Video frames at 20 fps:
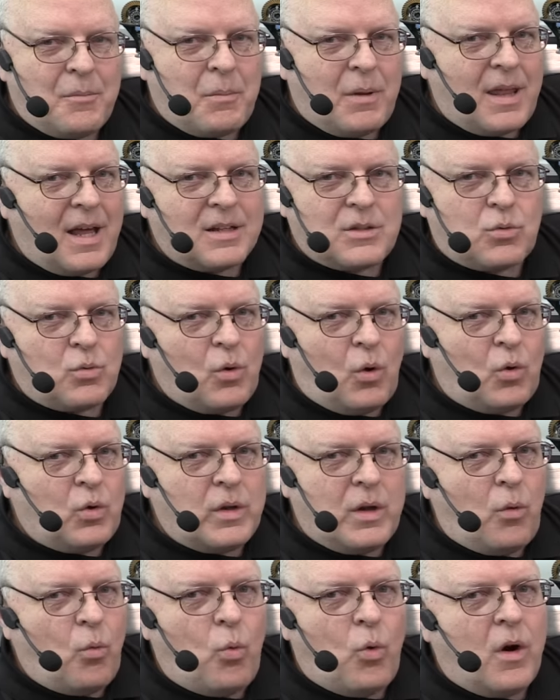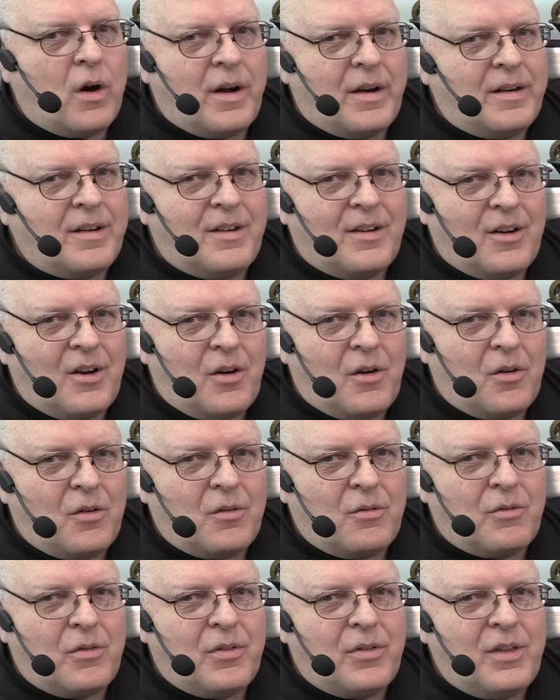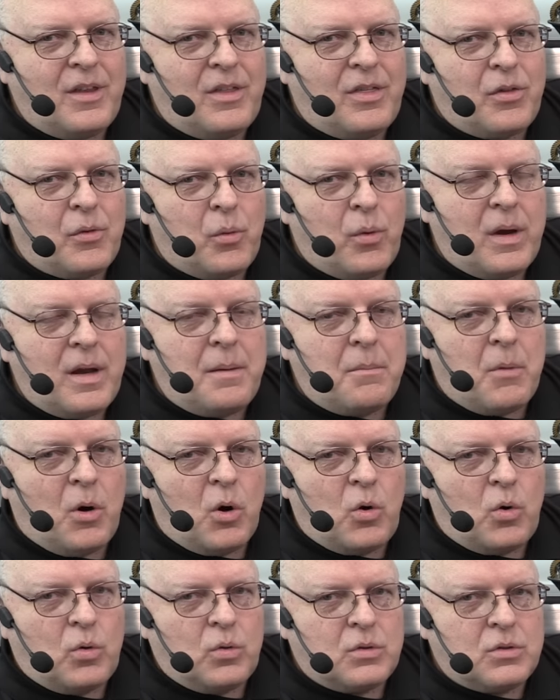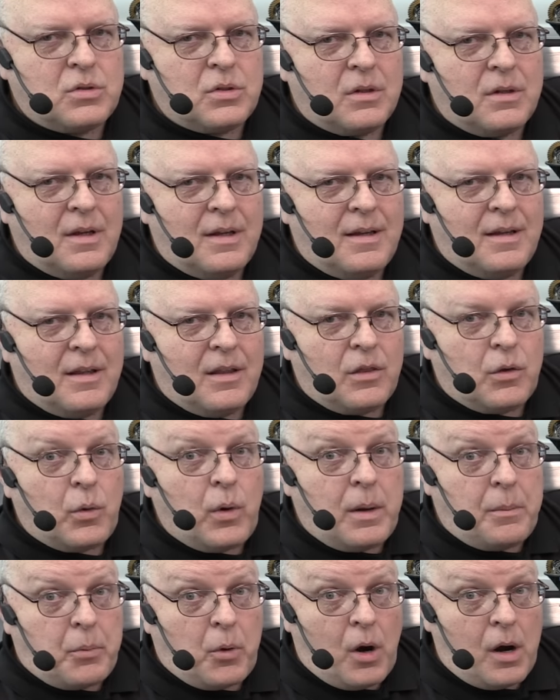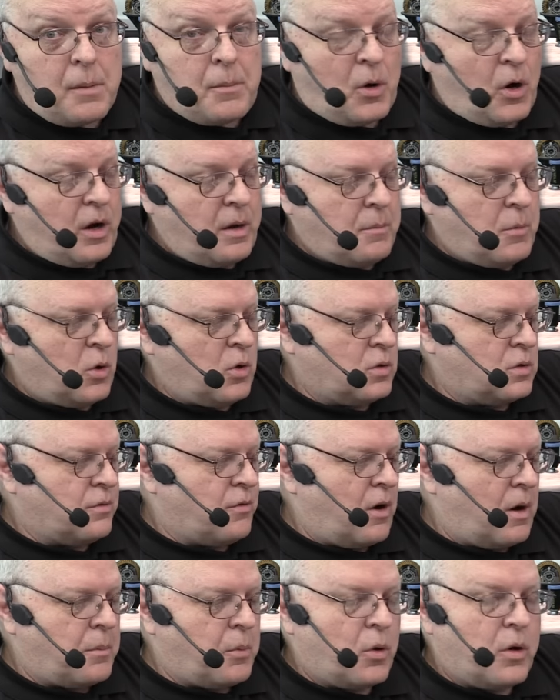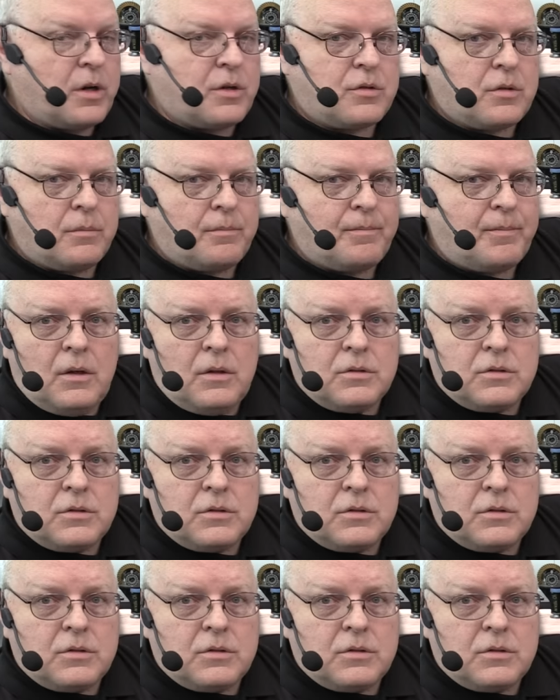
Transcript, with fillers: But that's only one of the three modes, three primary modes of operation.